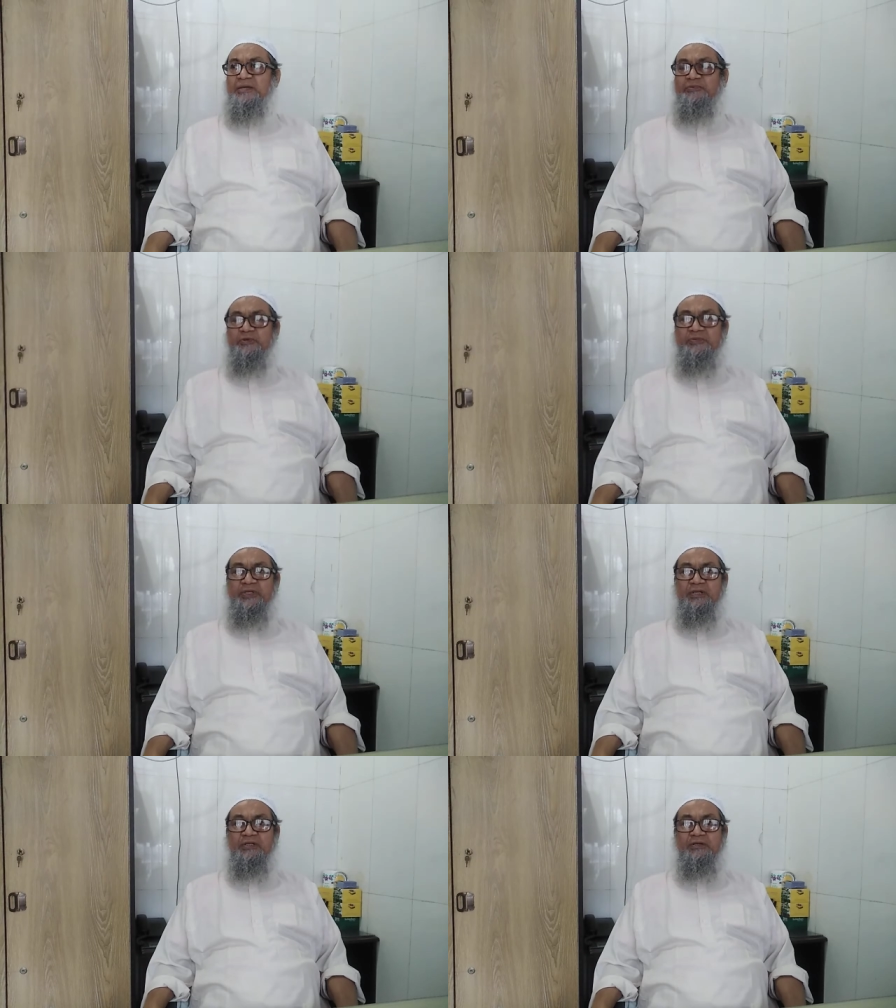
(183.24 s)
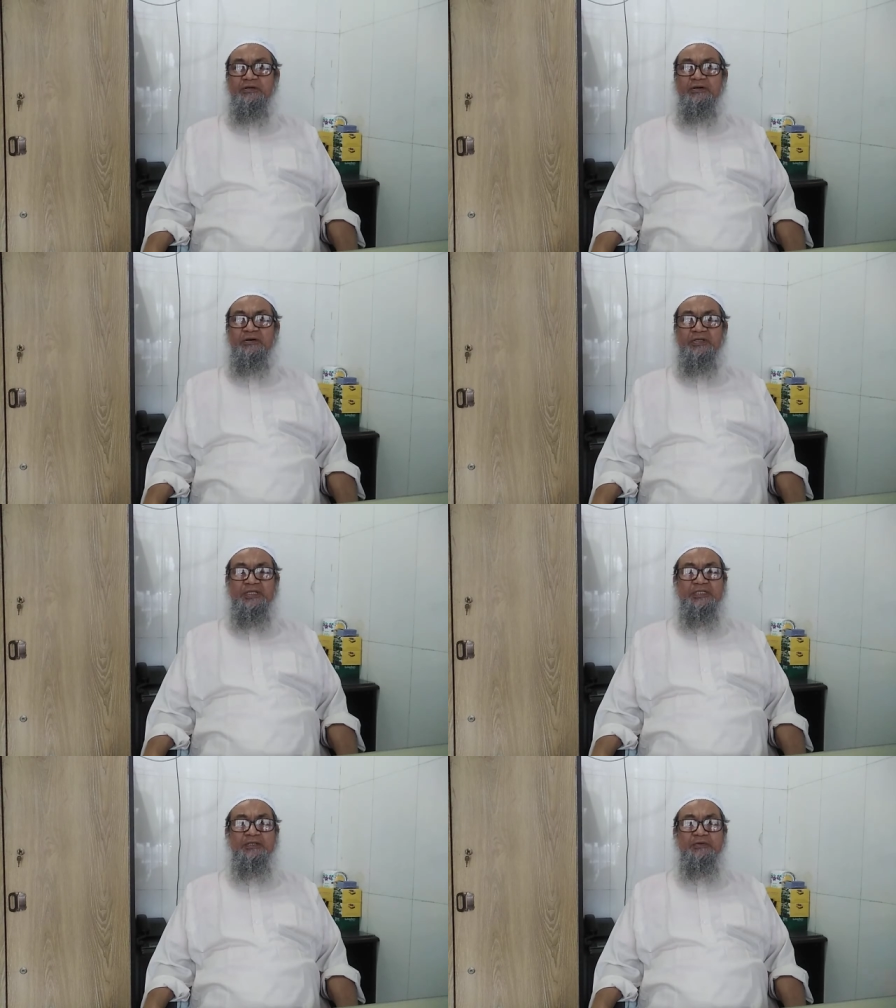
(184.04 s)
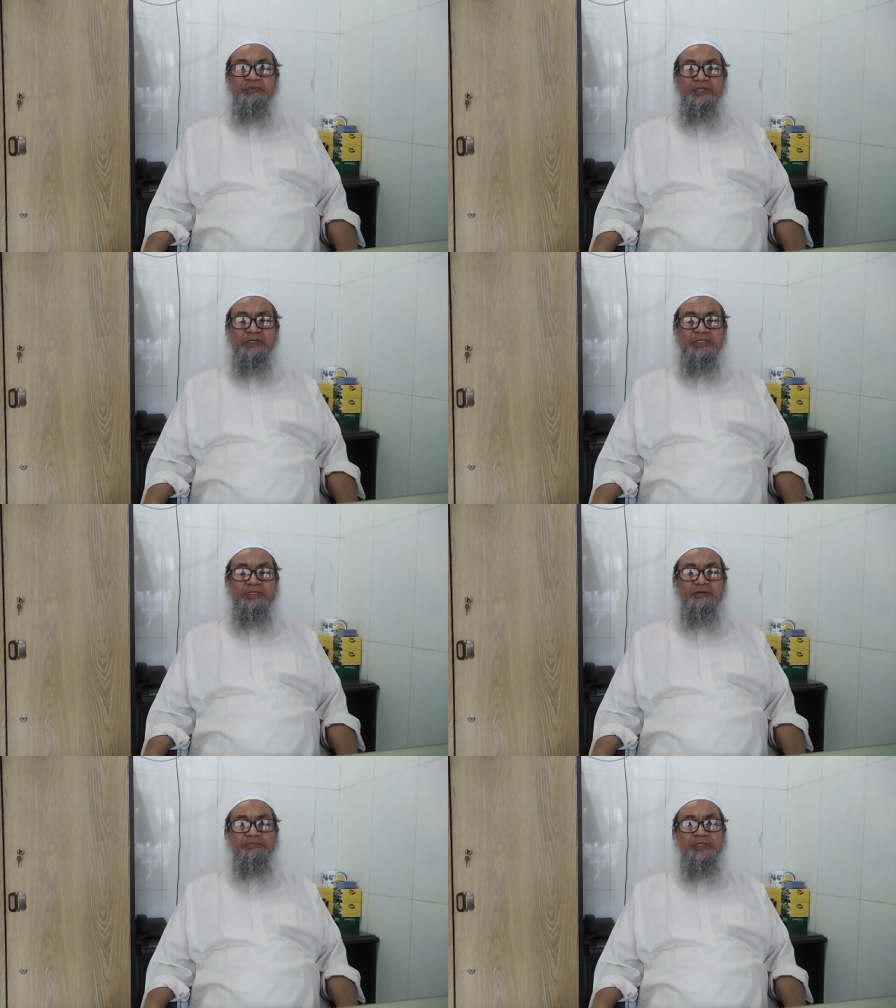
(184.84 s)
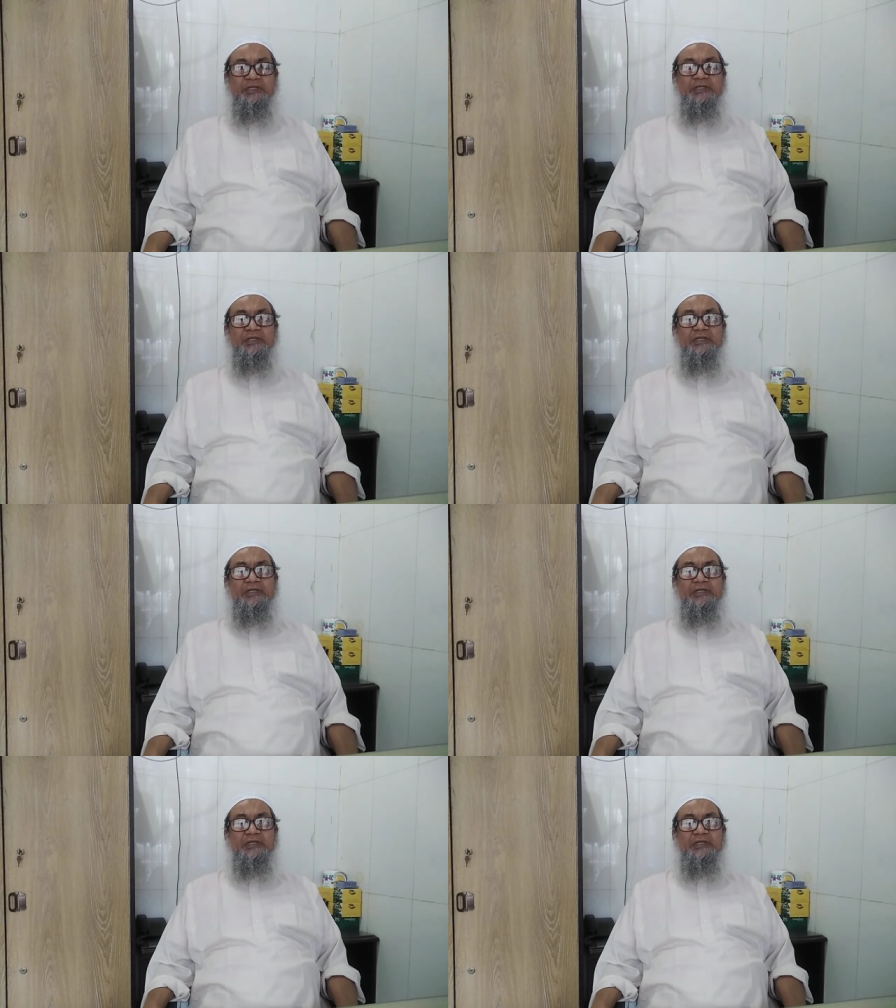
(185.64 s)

captopril or lisinopril,